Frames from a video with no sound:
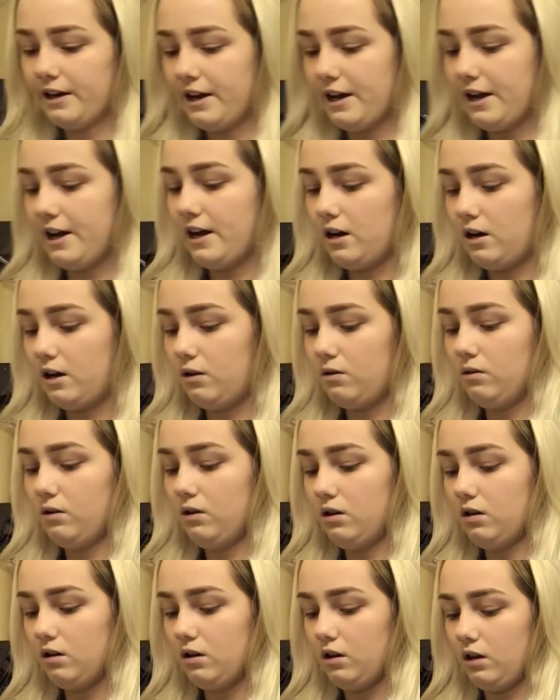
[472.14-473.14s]
now
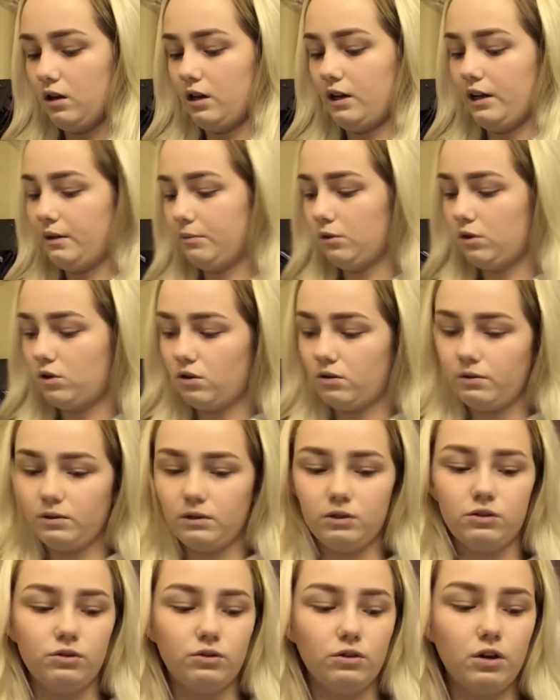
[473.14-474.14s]
I am going
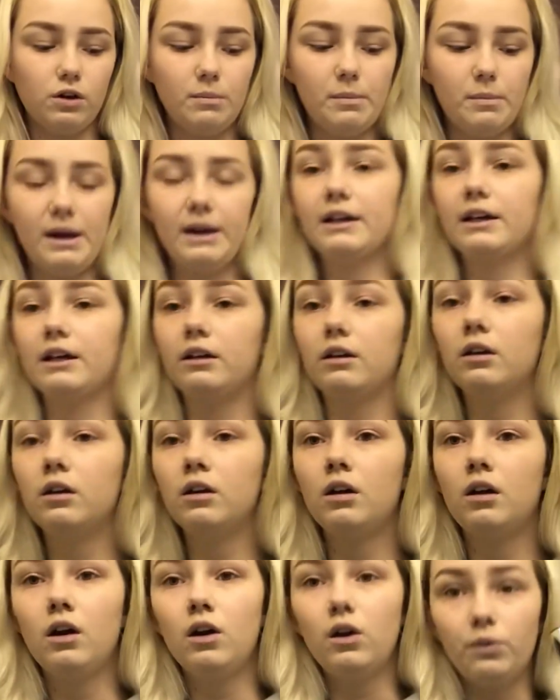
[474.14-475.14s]
to go back in
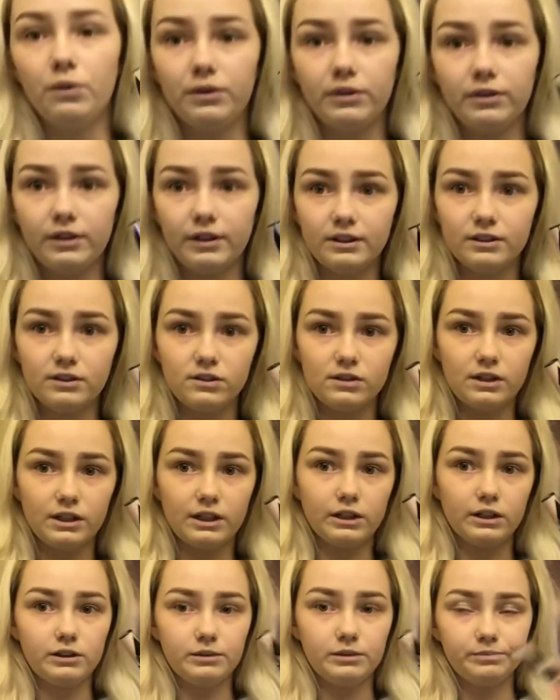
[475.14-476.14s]
with the
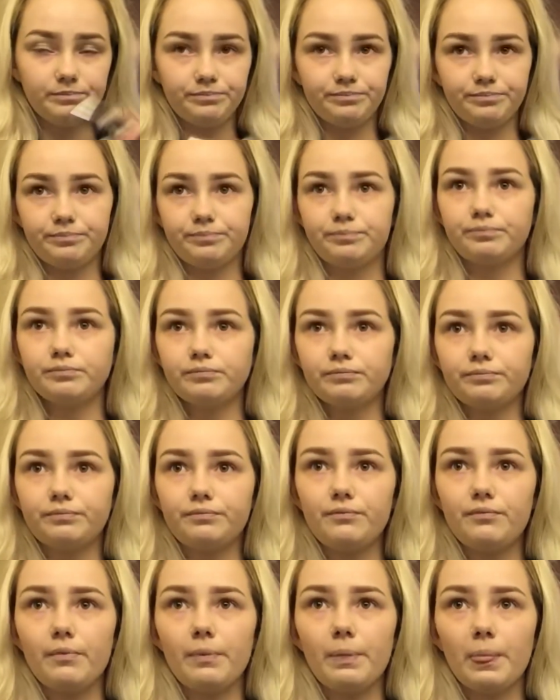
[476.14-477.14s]
concealer,
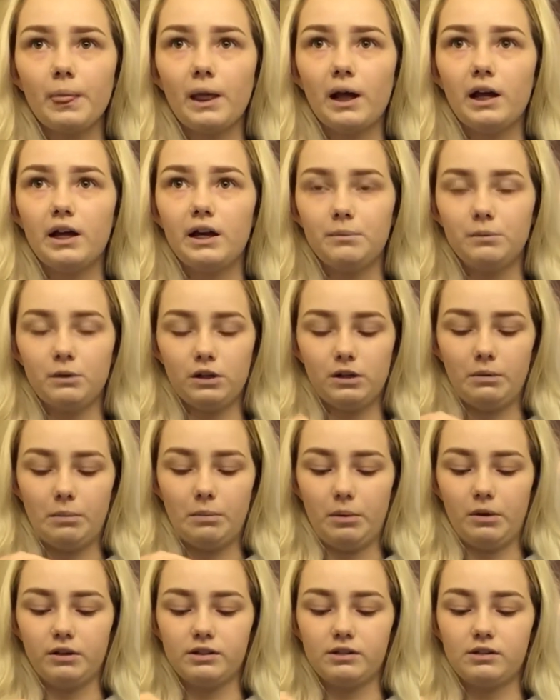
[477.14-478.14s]
and I'm gonna
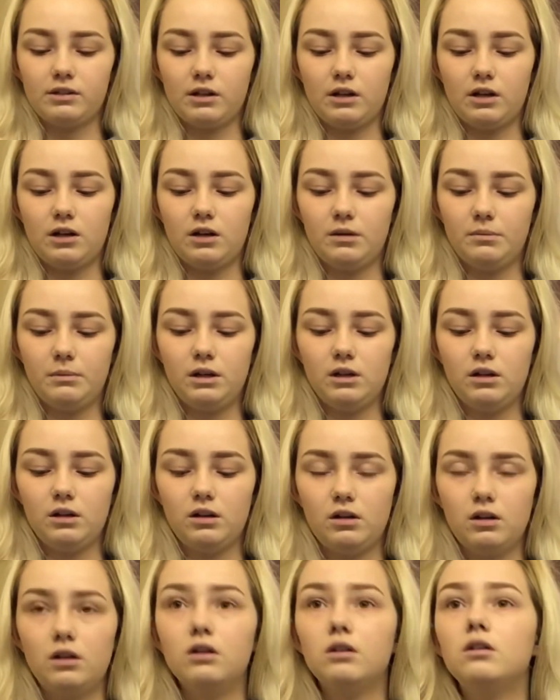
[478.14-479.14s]
put a
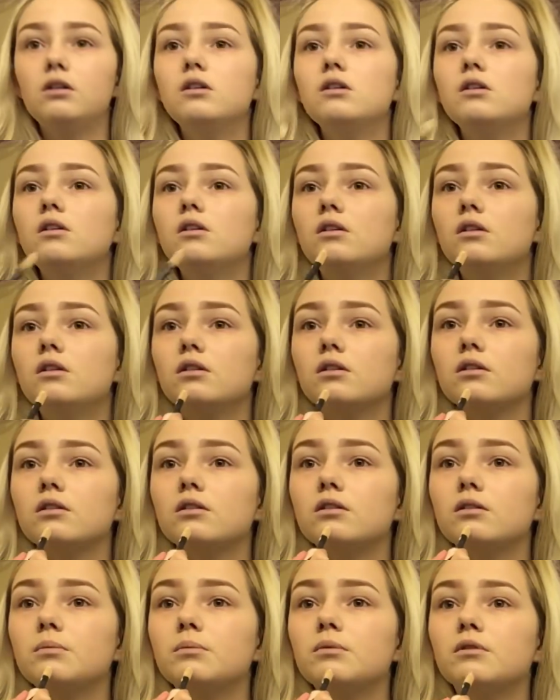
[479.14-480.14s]

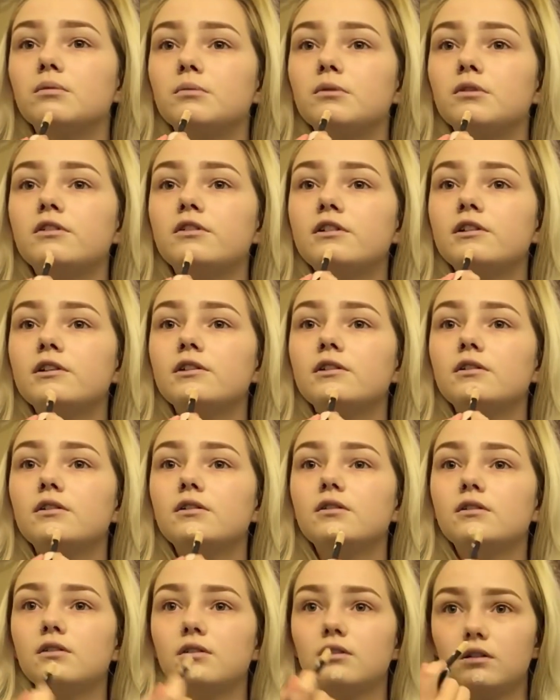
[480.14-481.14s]
little bit on my
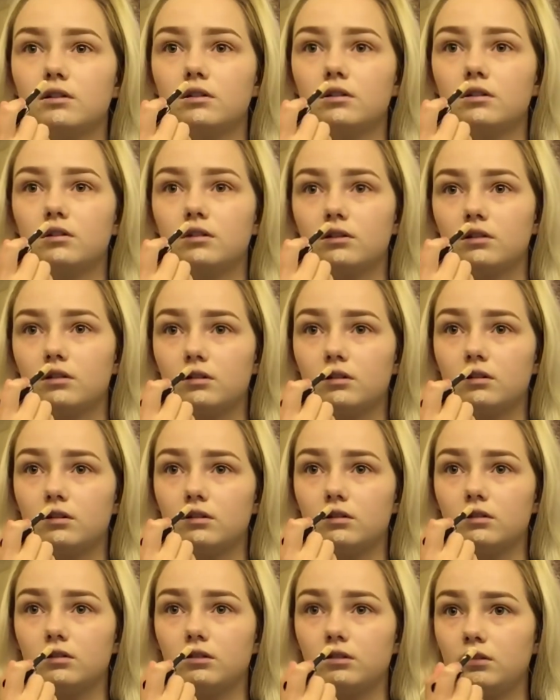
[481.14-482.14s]
chin,
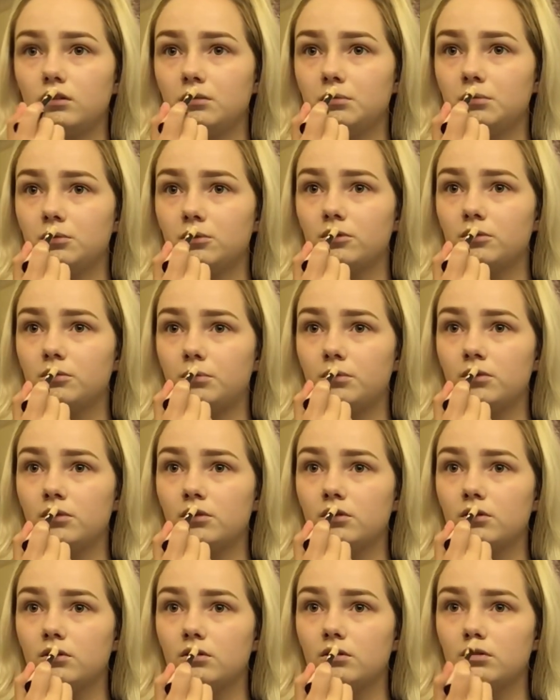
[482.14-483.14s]
on the cupid's
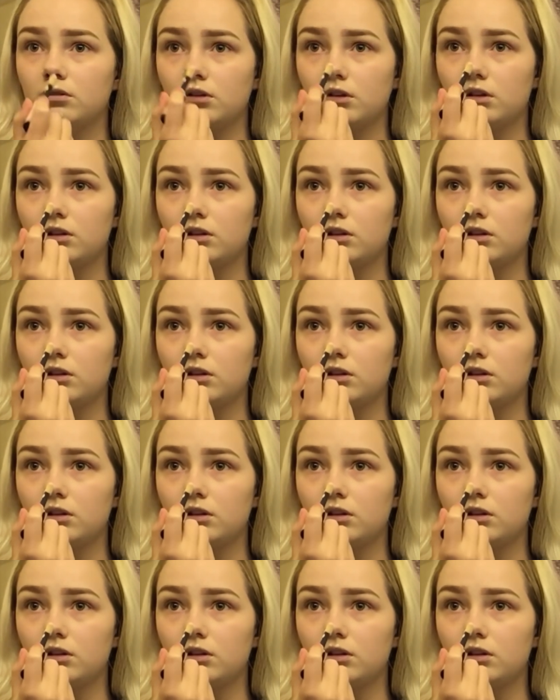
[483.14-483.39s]
bow,